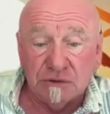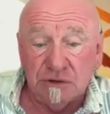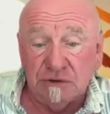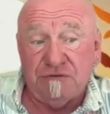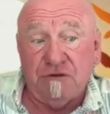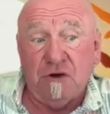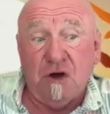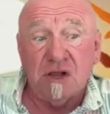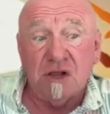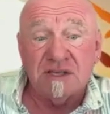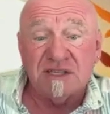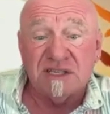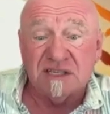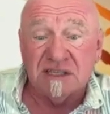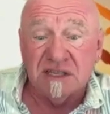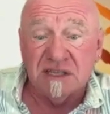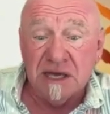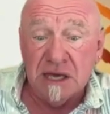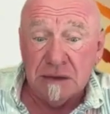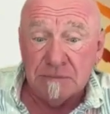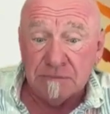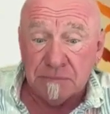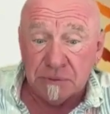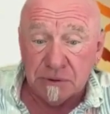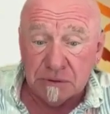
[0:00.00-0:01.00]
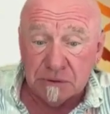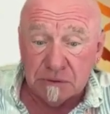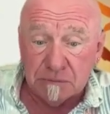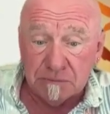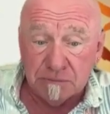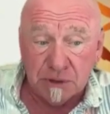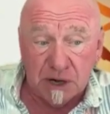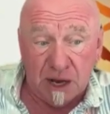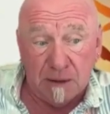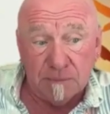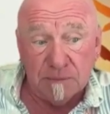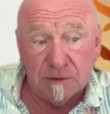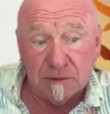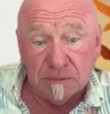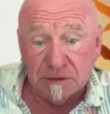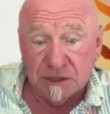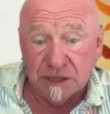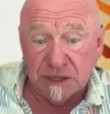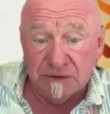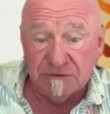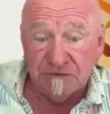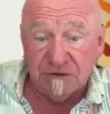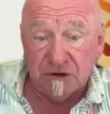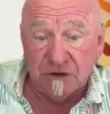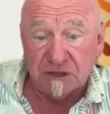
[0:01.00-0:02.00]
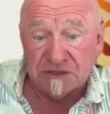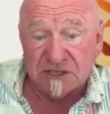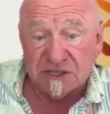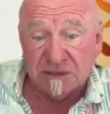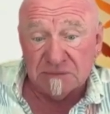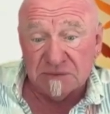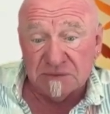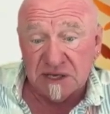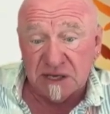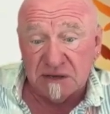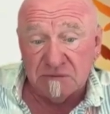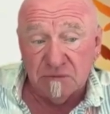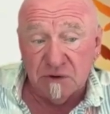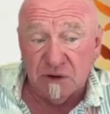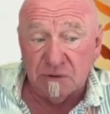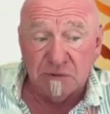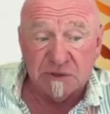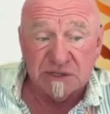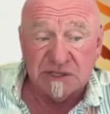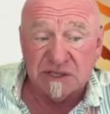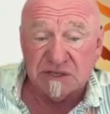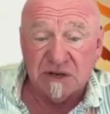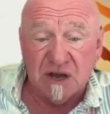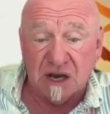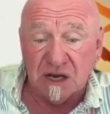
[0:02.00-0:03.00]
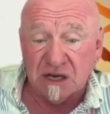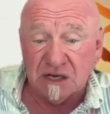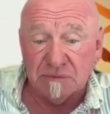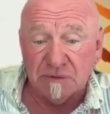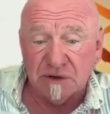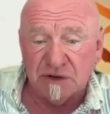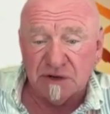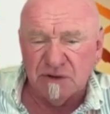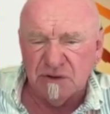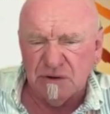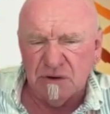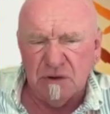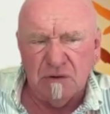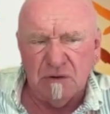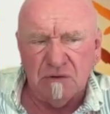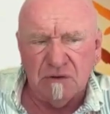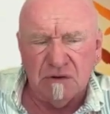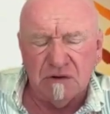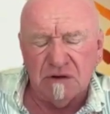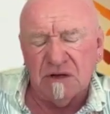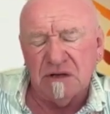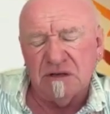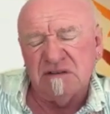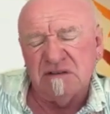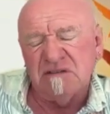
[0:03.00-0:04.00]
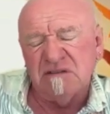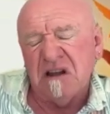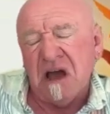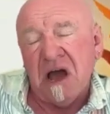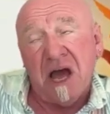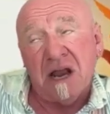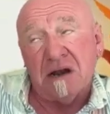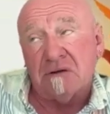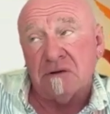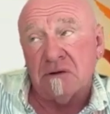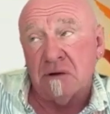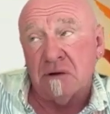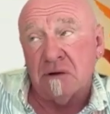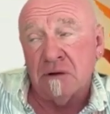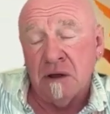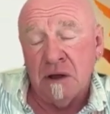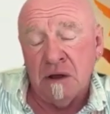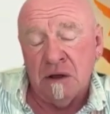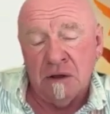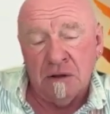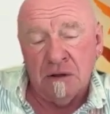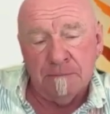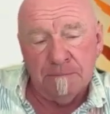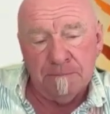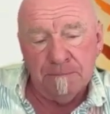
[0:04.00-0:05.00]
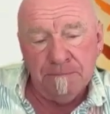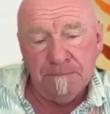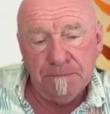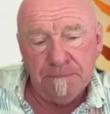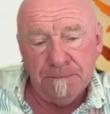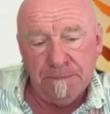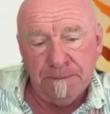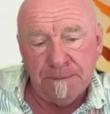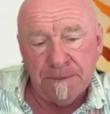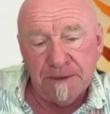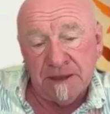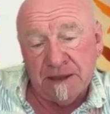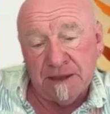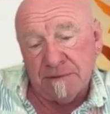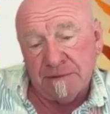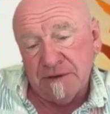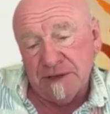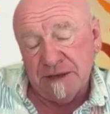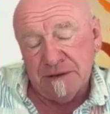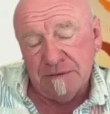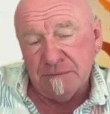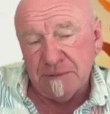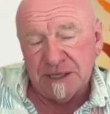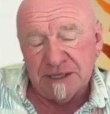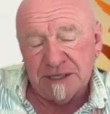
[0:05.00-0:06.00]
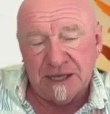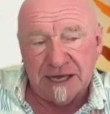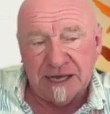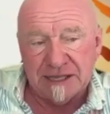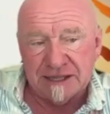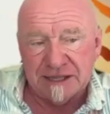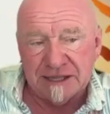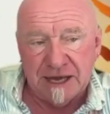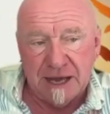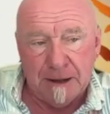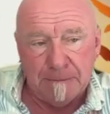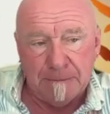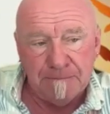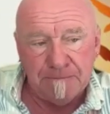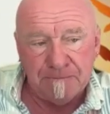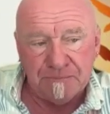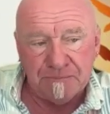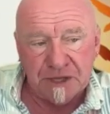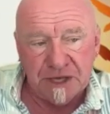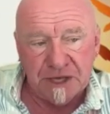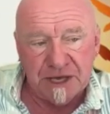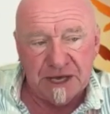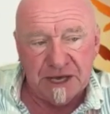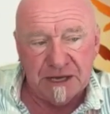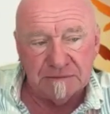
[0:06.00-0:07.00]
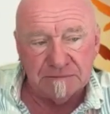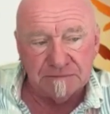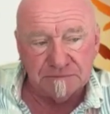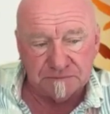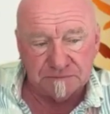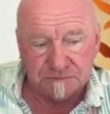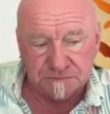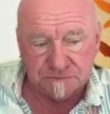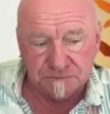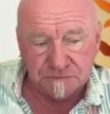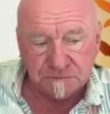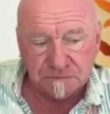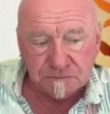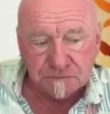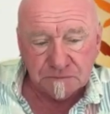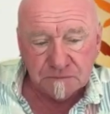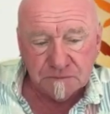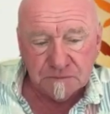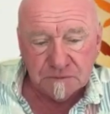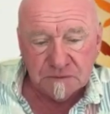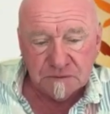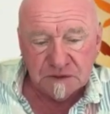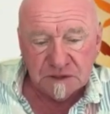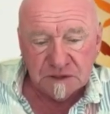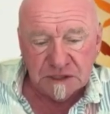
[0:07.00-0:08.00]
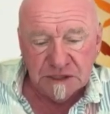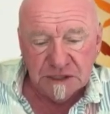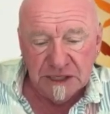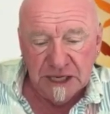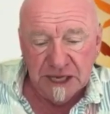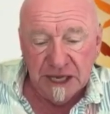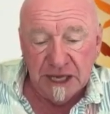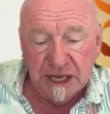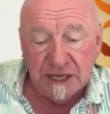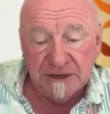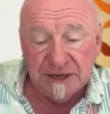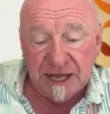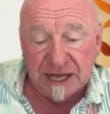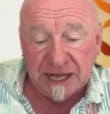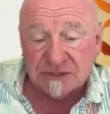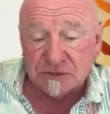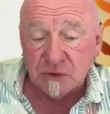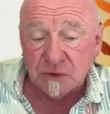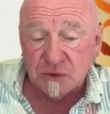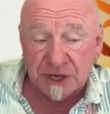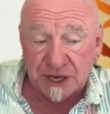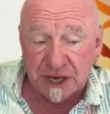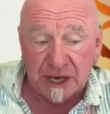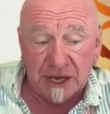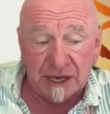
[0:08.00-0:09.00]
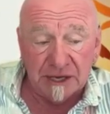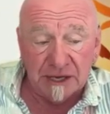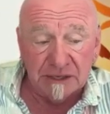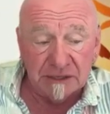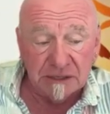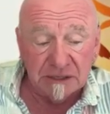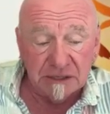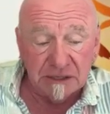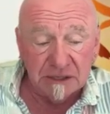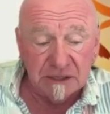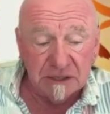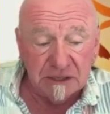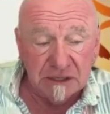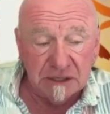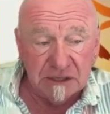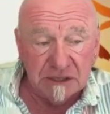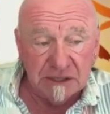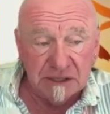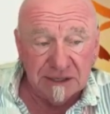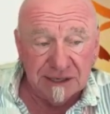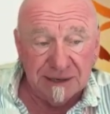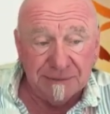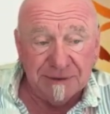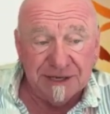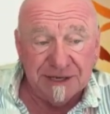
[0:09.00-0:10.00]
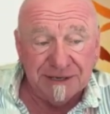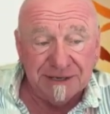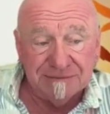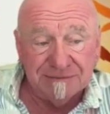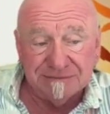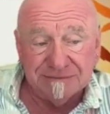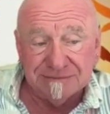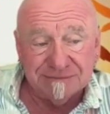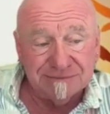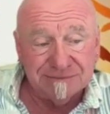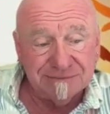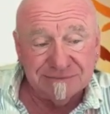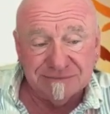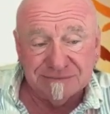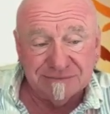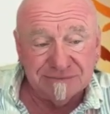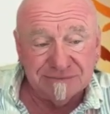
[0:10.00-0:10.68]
you'd fall asleep, probably fall asleep, say, what was he talking about? No, I don't know. Yeah, it'd be like that. Yeah. And that's okay. I mean,